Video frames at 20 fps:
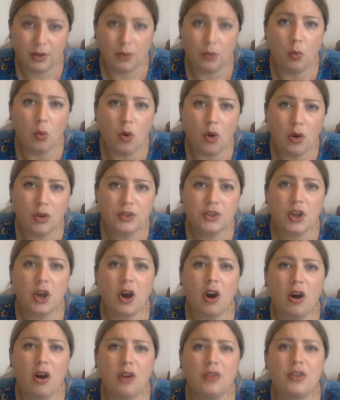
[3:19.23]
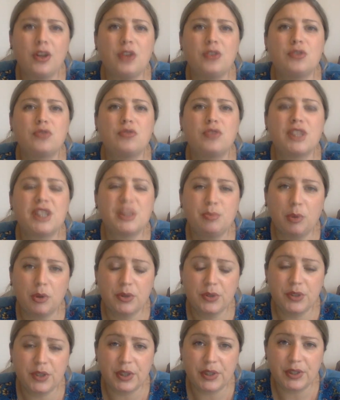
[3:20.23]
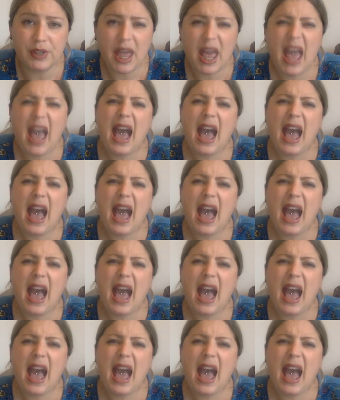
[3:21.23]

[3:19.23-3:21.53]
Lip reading: What are those responses?